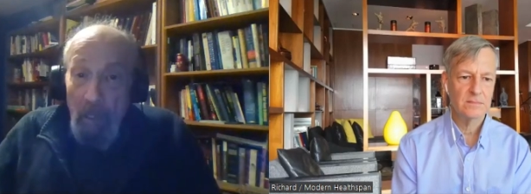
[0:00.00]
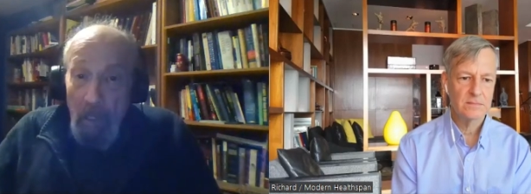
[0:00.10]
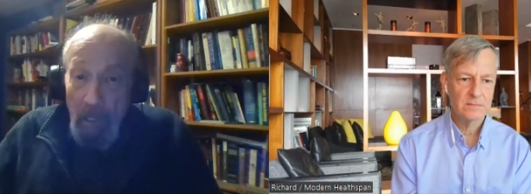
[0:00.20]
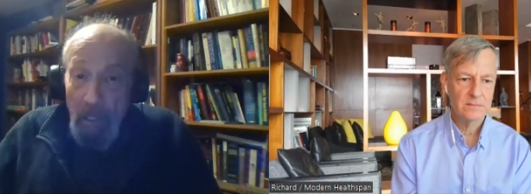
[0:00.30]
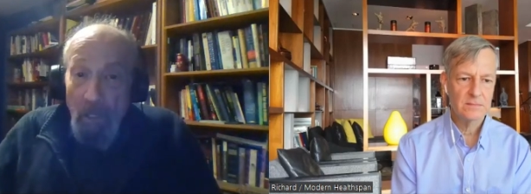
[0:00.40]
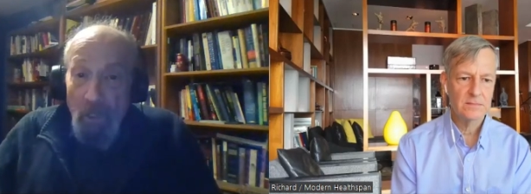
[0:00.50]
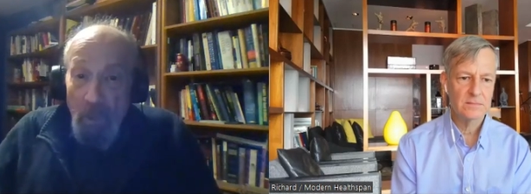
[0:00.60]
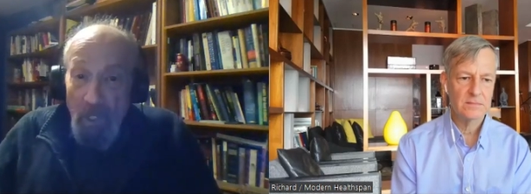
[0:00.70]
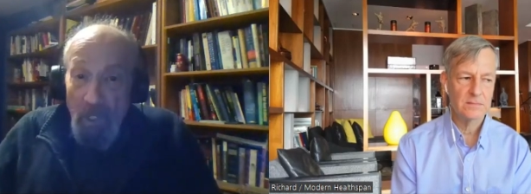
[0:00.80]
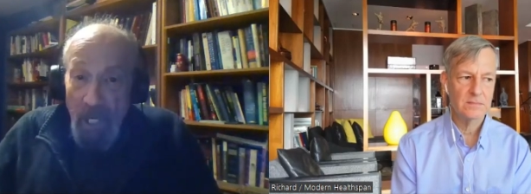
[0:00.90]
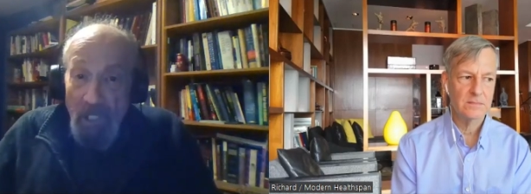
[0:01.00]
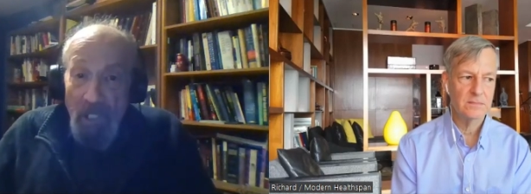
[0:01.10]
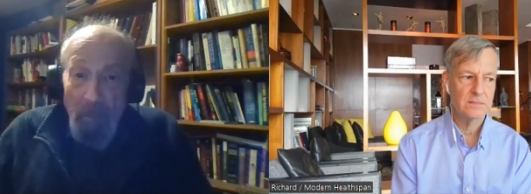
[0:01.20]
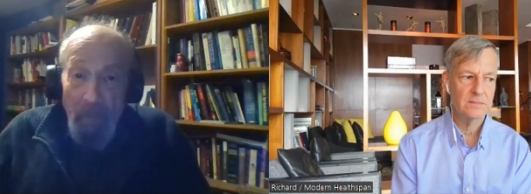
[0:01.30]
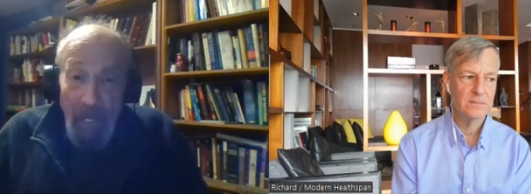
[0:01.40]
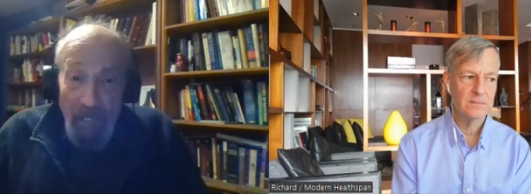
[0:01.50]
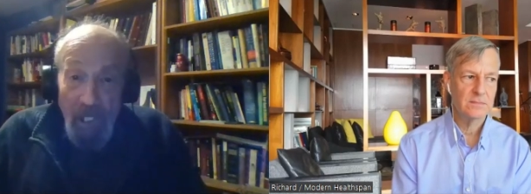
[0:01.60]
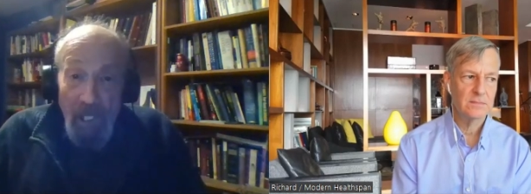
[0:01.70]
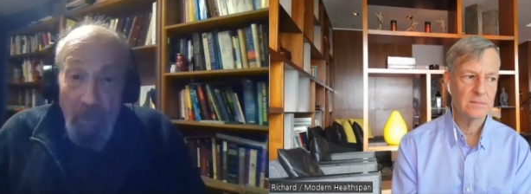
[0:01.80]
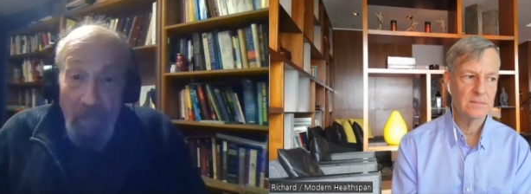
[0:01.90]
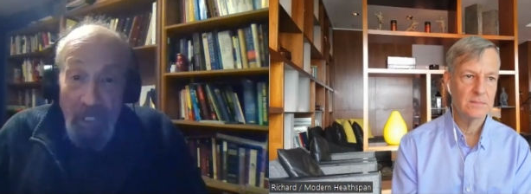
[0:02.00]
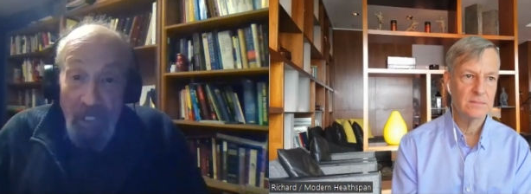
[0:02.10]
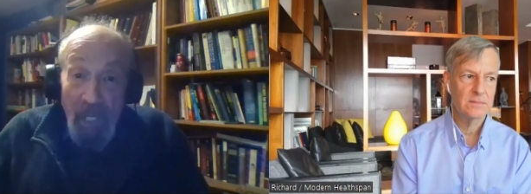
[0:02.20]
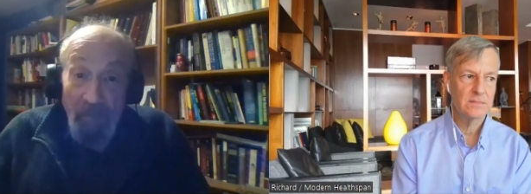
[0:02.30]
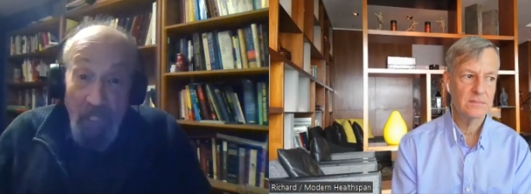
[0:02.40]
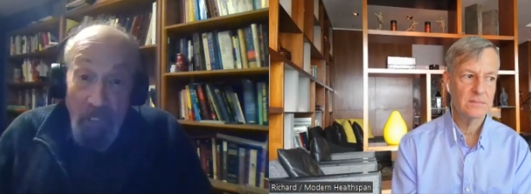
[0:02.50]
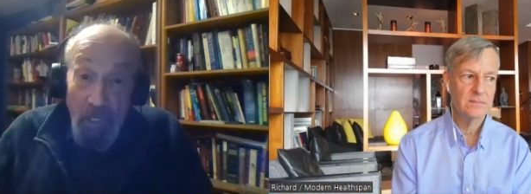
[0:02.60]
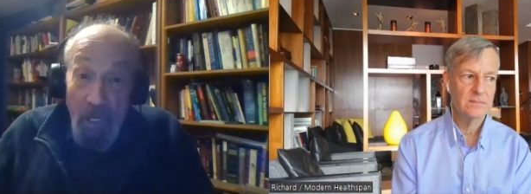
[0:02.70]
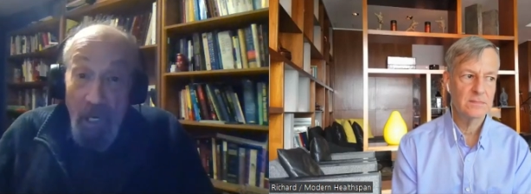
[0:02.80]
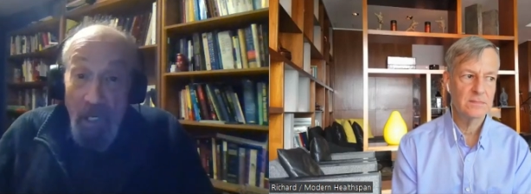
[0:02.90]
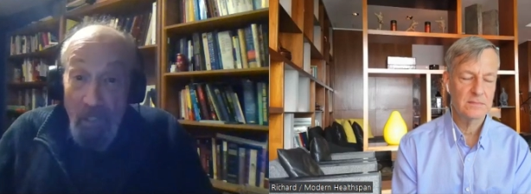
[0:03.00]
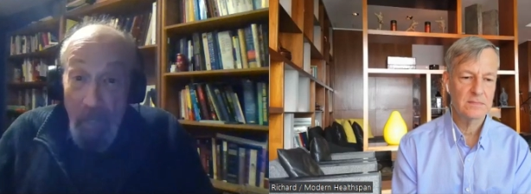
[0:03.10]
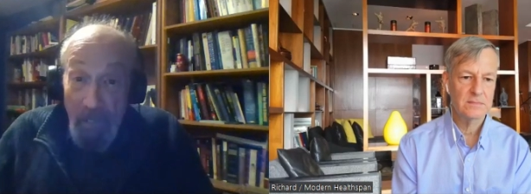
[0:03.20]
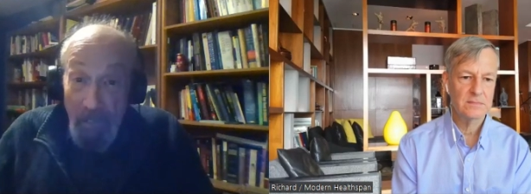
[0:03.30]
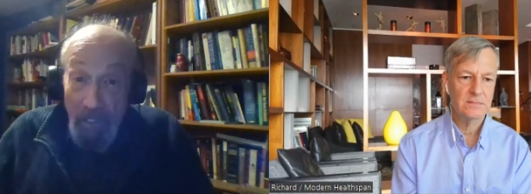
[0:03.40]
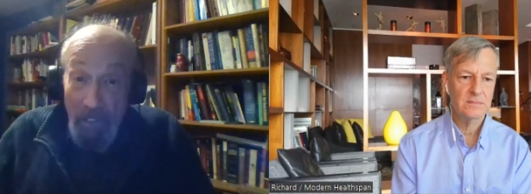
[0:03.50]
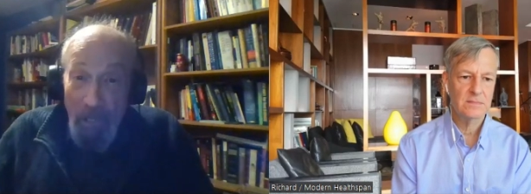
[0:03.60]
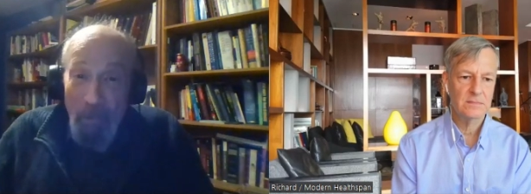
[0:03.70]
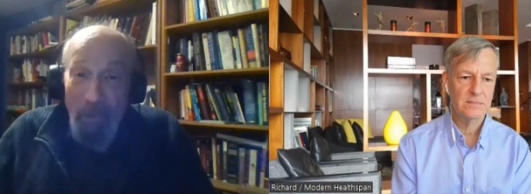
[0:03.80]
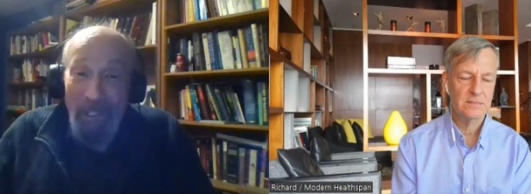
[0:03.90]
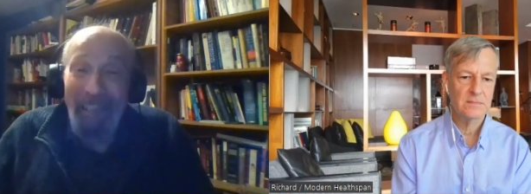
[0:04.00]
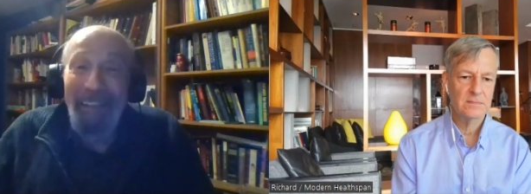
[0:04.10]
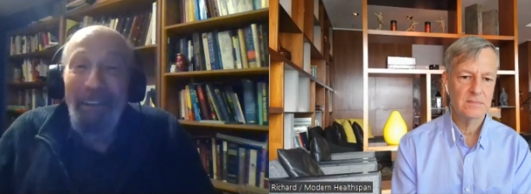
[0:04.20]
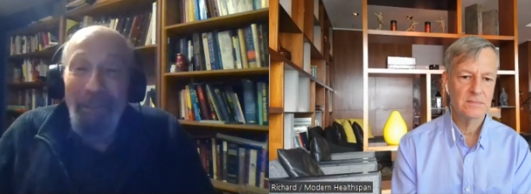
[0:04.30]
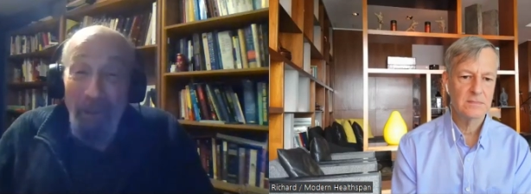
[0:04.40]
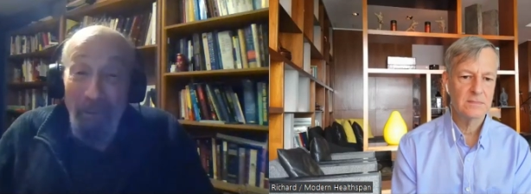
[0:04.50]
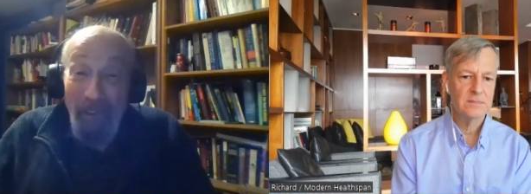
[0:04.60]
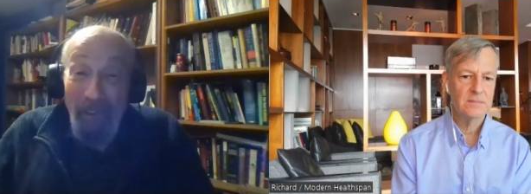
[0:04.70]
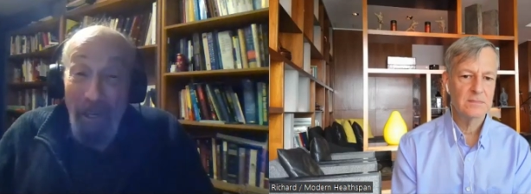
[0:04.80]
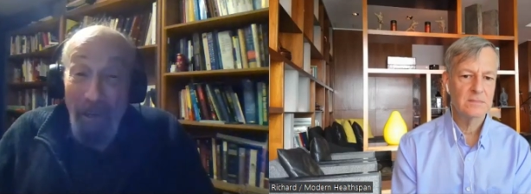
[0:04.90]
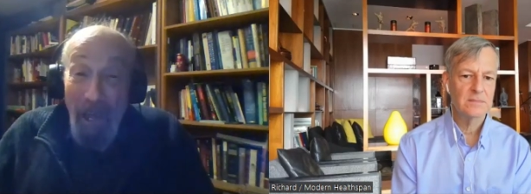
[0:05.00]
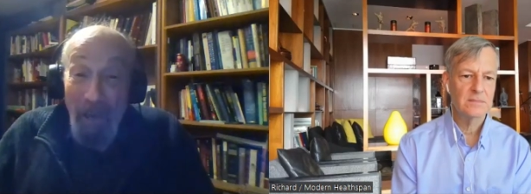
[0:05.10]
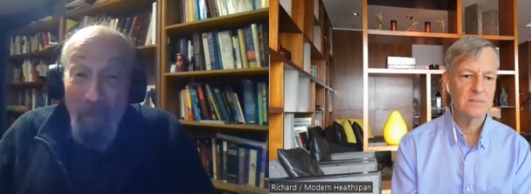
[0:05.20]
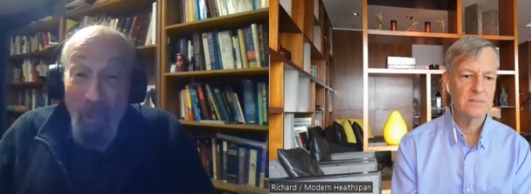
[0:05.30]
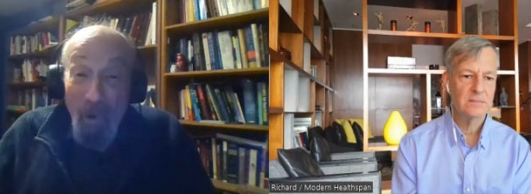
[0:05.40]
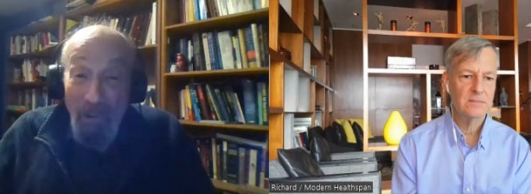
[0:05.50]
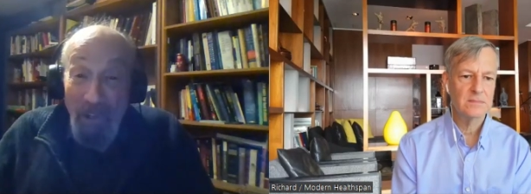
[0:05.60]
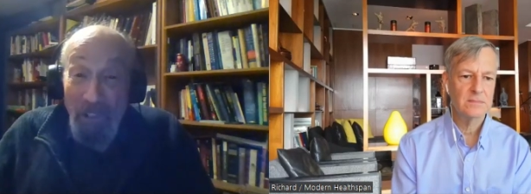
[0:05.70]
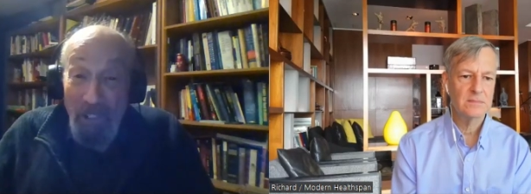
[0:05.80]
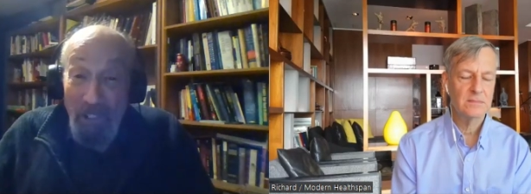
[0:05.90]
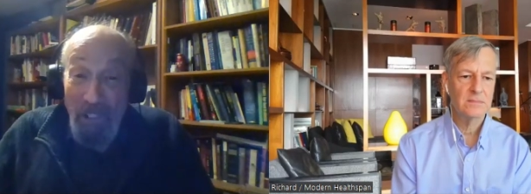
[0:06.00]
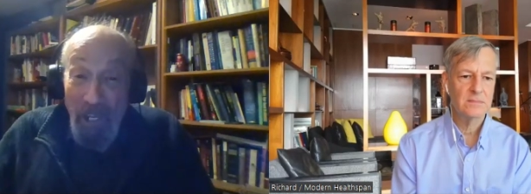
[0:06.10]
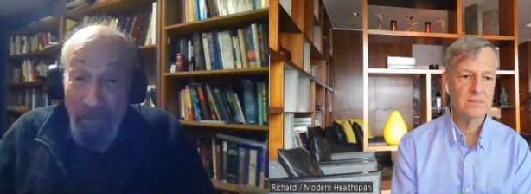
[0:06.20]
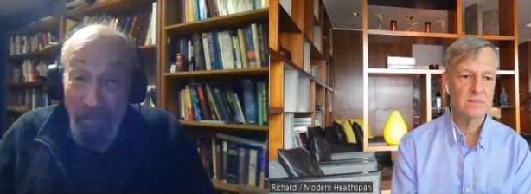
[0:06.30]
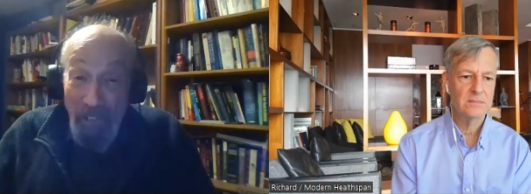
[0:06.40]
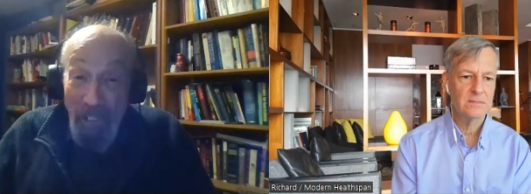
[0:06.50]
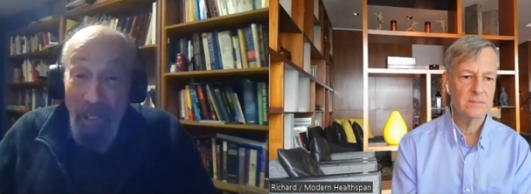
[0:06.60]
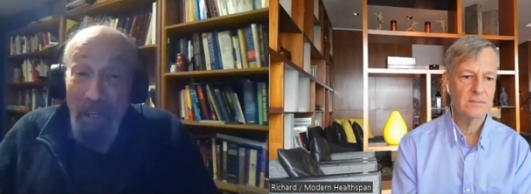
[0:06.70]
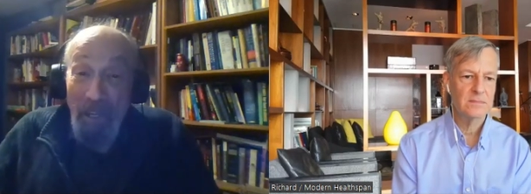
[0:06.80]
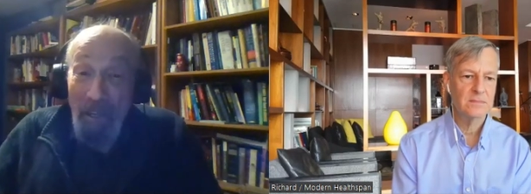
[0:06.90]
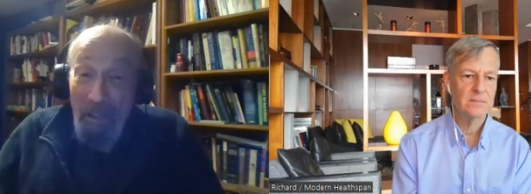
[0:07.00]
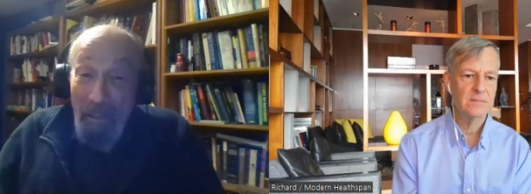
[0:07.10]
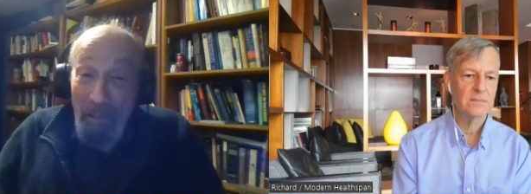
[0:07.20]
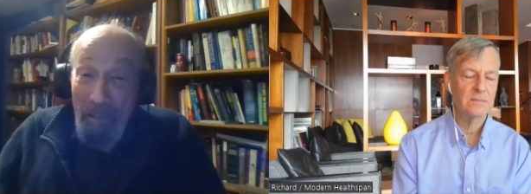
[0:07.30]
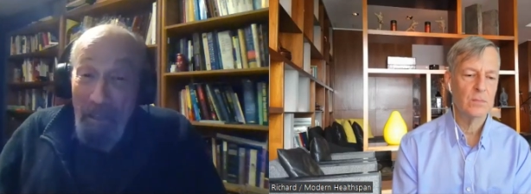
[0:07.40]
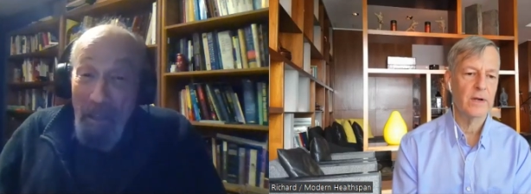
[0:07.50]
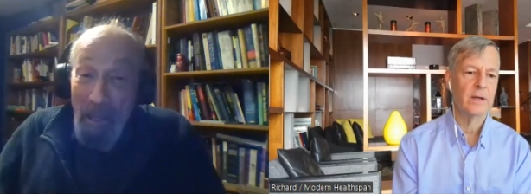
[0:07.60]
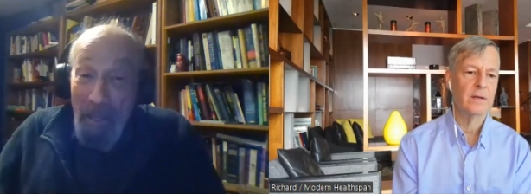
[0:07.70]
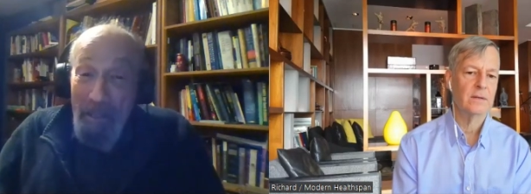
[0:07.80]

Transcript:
Speaker 1: Those would basically be safety trials, but I think they would reveal a lot more than just safety. Right.